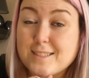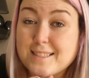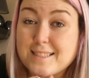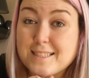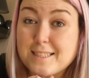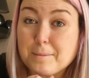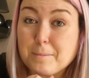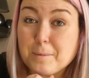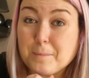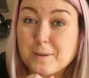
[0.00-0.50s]

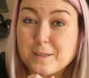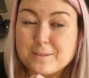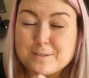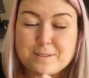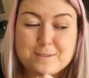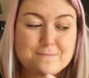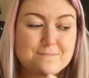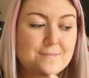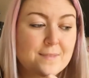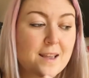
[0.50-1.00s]
Slimming
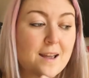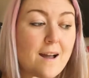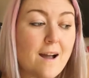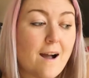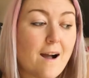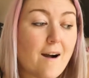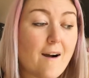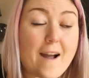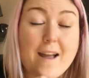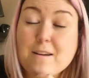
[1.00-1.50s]
World.
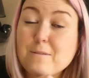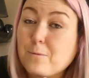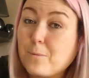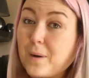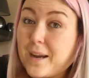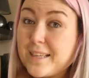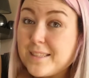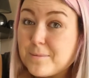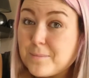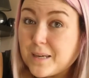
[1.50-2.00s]
I have
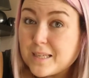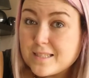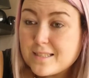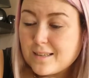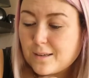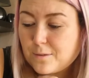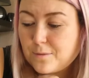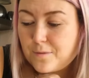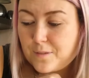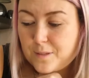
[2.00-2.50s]
weighed
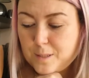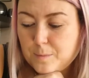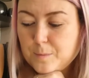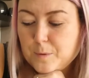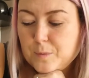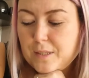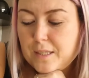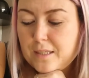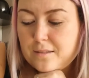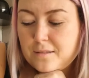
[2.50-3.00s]
myself this
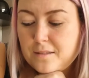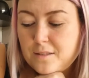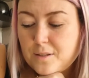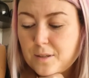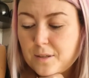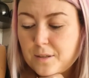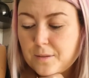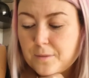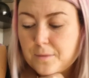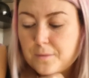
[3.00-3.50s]
morning.
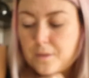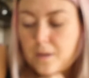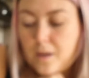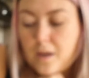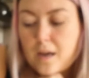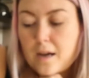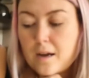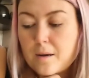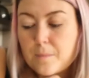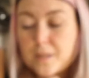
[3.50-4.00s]
So
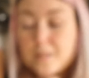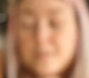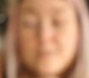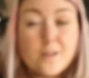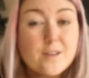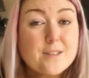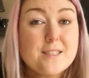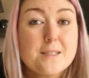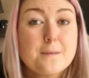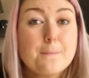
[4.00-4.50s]
I
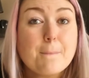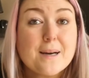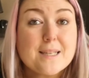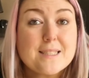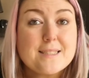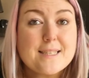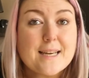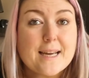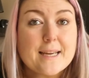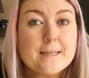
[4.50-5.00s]
started
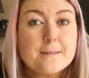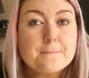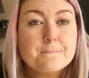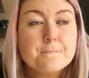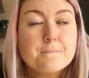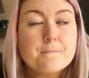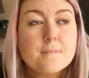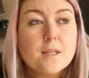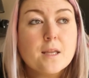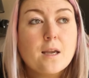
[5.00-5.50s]
Monday
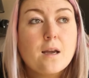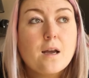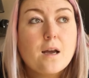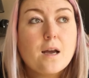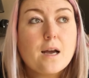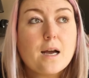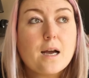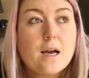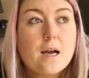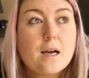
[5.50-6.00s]

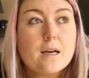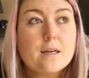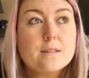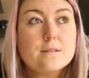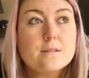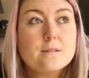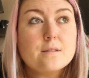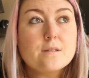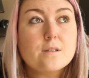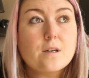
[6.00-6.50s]

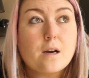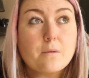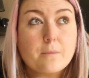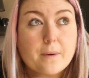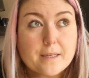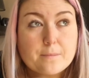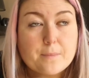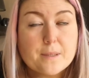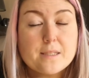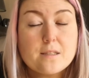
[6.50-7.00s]
and I
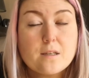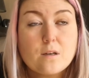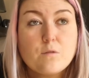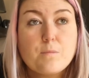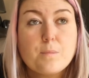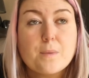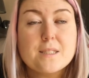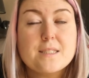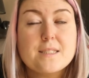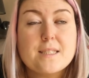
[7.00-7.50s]
weighed
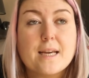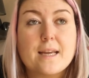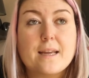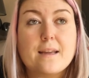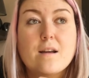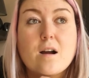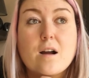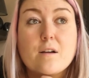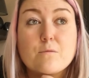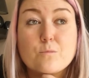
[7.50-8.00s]
myself
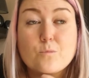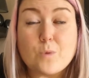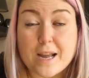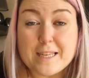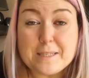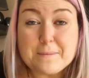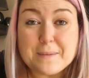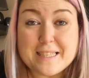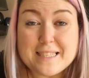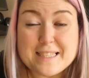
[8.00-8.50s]
Monday. I've
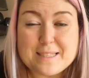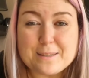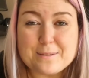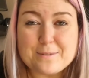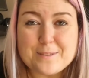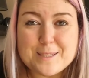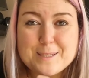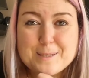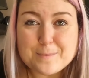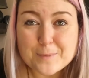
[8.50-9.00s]
weighed
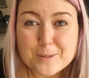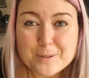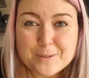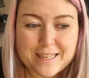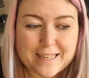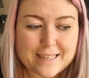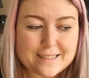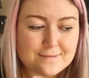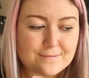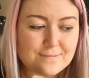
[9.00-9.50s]
myself this
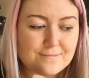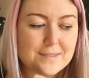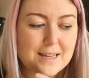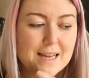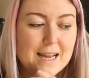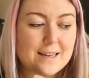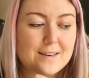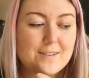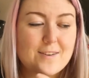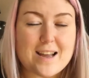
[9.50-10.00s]
morning
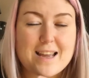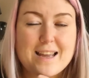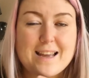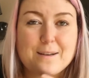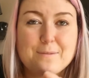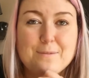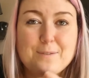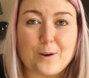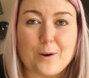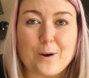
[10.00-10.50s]
and I
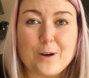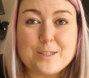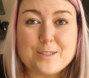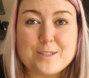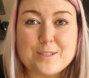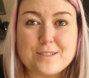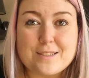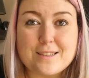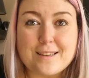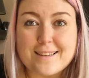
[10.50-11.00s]
have
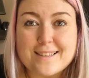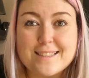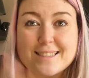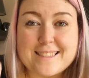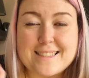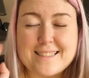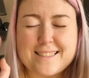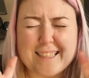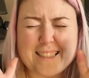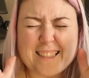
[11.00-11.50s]
lost
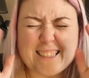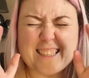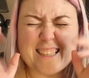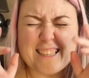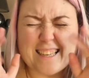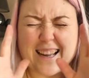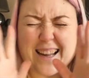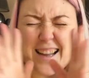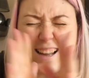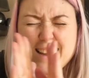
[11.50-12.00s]

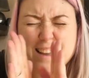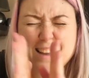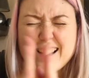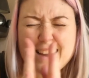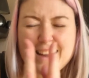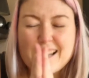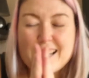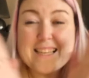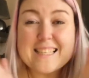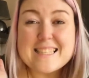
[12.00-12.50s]

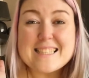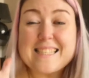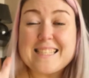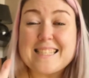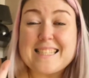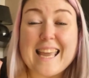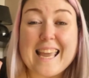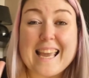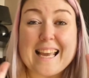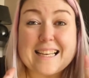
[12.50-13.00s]

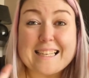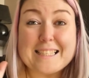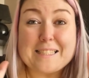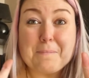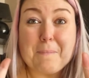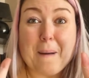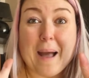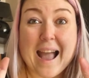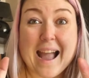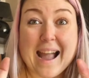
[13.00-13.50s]
6
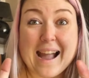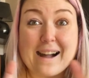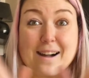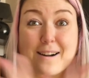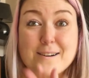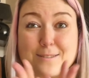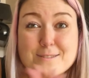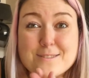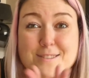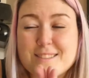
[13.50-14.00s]

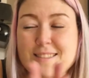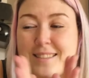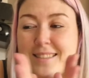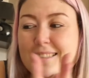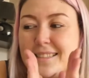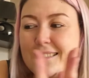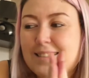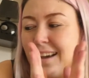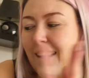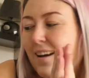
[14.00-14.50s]

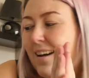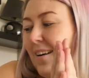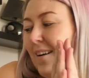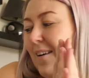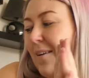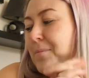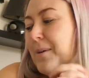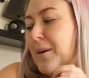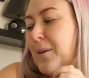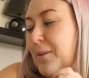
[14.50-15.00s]
pounds.
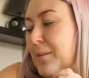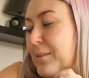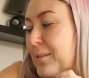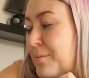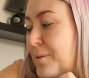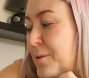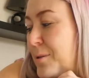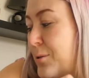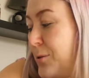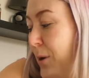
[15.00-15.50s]
Oh my God,
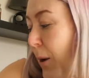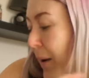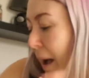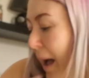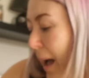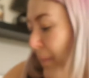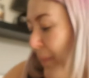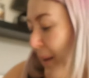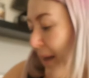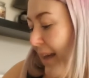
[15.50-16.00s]
I'm so
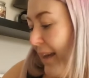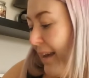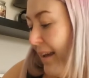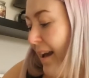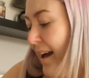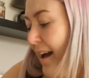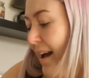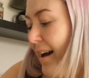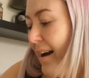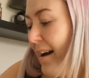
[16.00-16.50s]
happy.
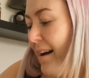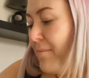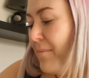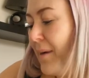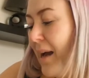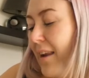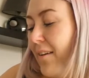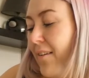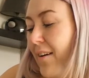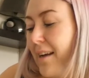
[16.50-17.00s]

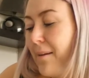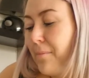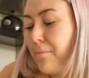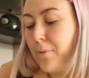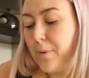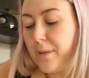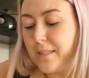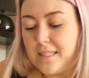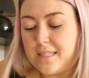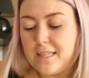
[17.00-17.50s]
And I
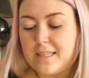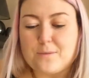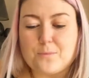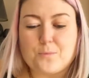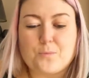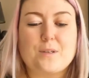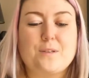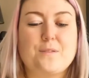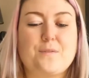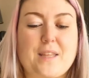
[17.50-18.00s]
printed
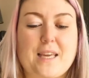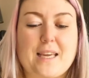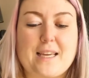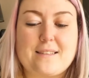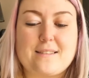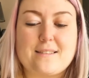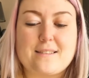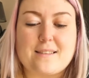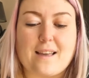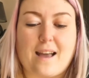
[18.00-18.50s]
one of
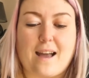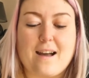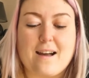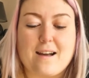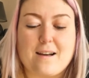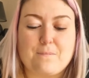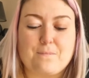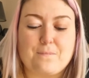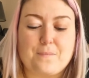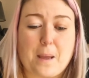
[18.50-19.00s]
these
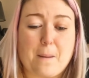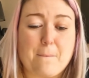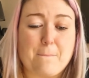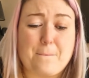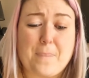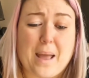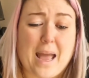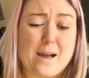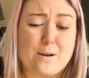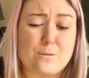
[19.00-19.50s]

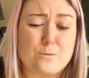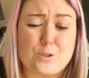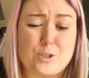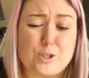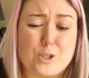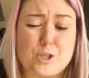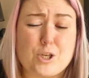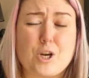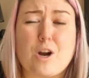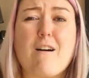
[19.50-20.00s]
pound
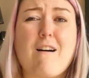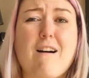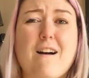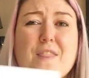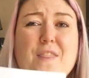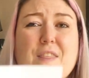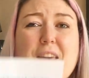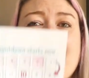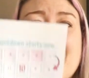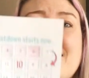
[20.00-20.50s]
chart
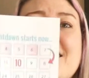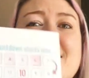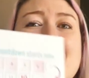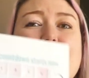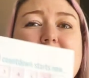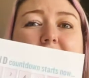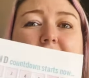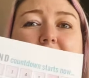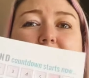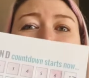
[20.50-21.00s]

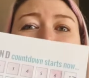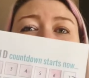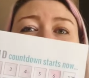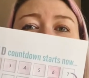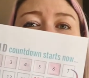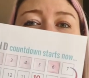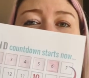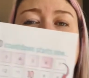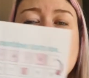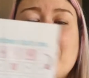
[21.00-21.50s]
things.
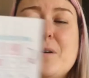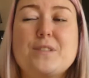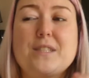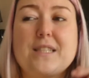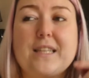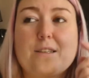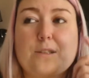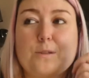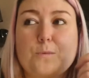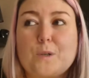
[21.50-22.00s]

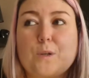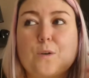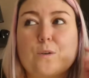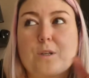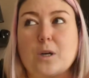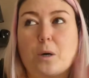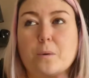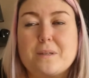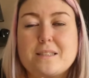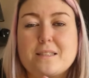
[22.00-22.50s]
Obviously, because we're
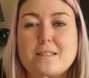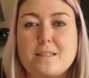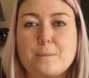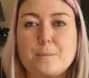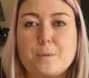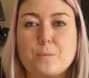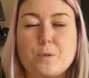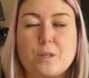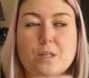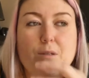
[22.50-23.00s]
not going
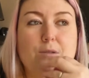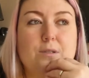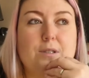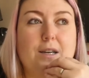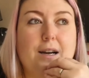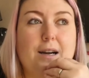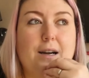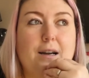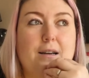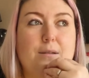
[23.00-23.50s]
Slimming World,
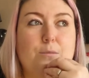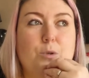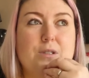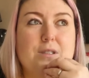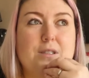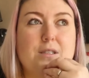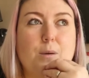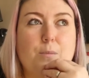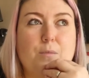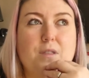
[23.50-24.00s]
I
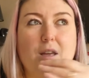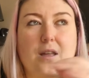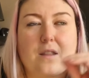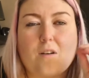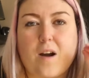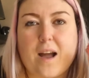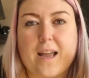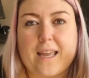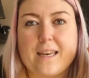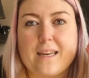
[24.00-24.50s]
want something
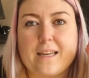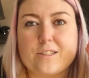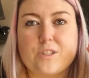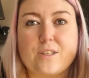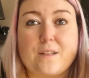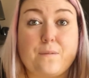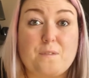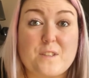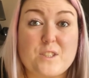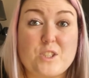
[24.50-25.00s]
that I can
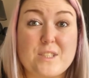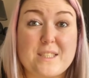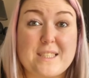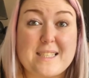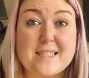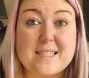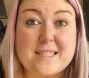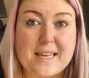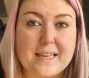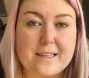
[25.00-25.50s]
actually visually
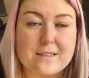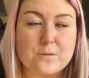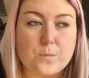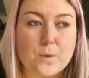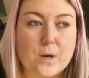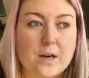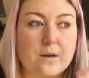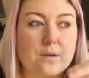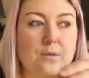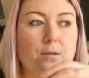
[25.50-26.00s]
see as
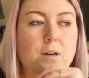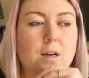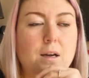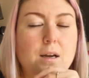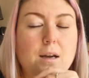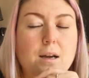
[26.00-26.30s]
well.